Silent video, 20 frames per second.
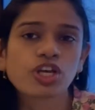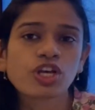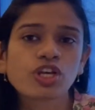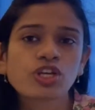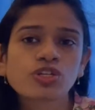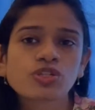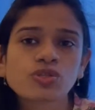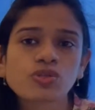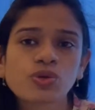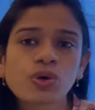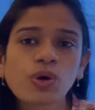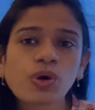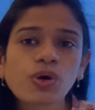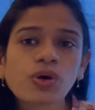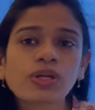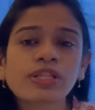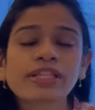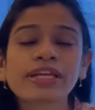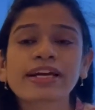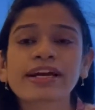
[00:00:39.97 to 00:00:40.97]
So
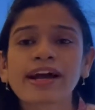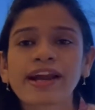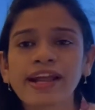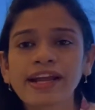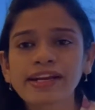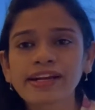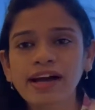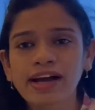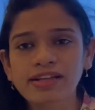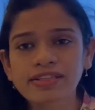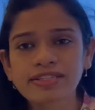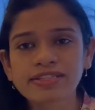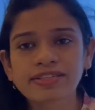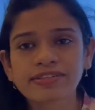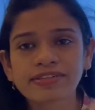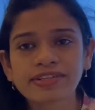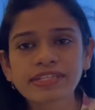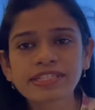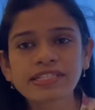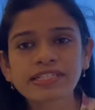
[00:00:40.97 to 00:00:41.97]
the correct
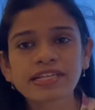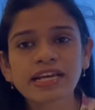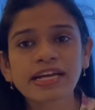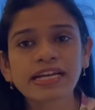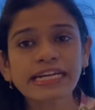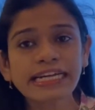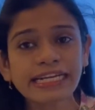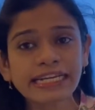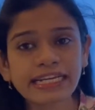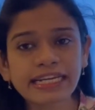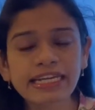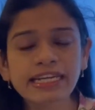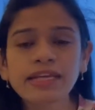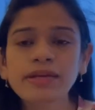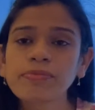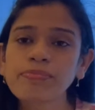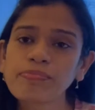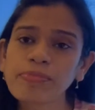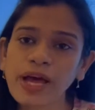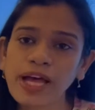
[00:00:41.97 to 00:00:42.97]
answer is
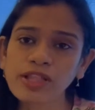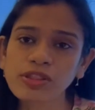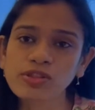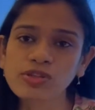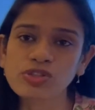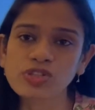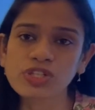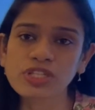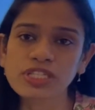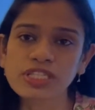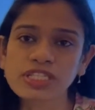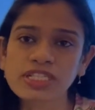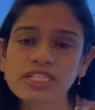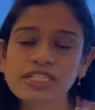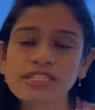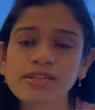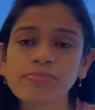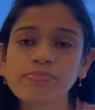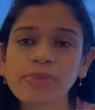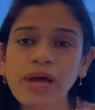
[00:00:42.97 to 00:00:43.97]
B, pathogens. It is
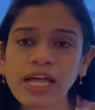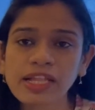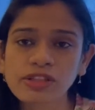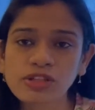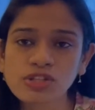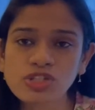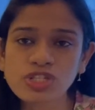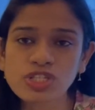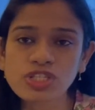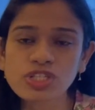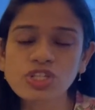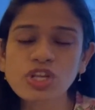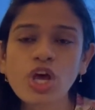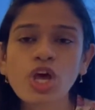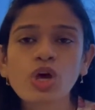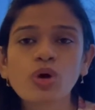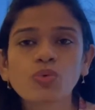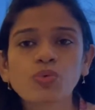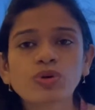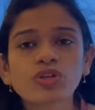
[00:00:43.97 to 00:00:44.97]
the pathogens
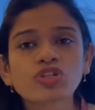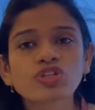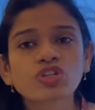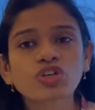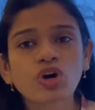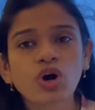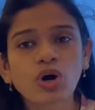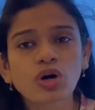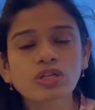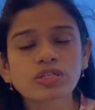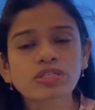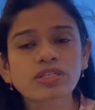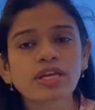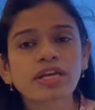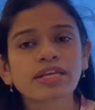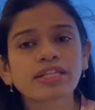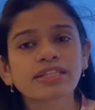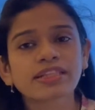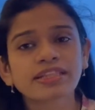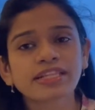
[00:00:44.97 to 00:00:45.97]
which cause
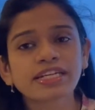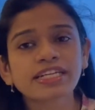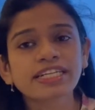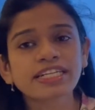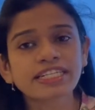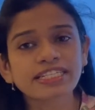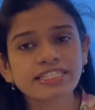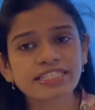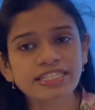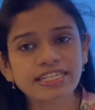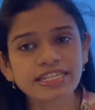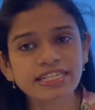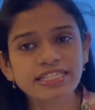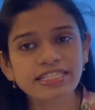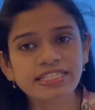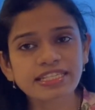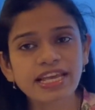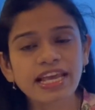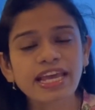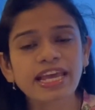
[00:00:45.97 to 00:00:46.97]
the
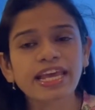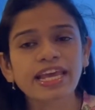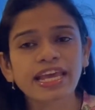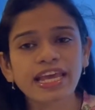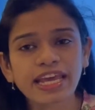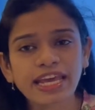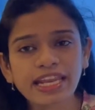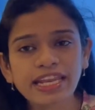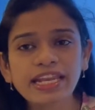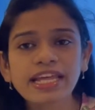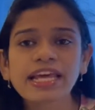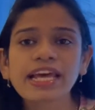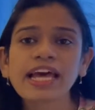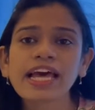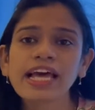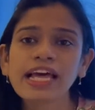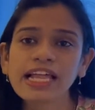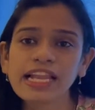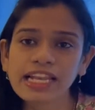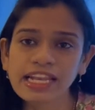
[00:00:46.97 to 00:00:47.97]
disease in
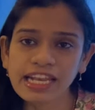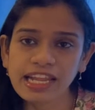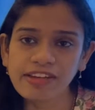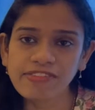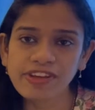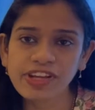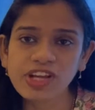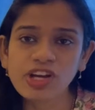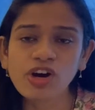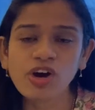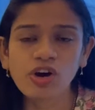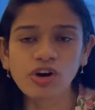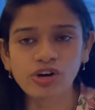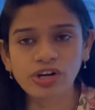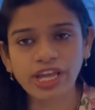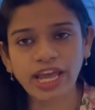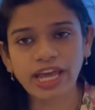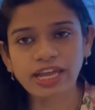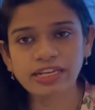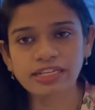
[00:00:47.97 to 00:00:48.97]
living
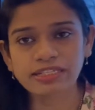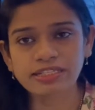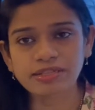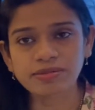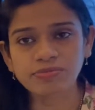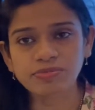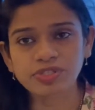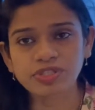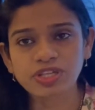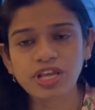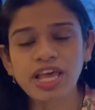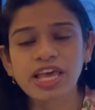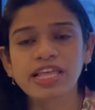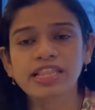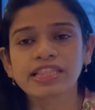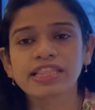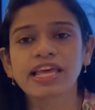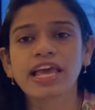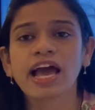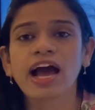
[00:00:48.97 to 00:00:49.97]
organisms.
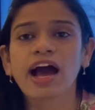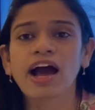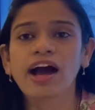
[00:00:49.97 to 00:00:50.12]
They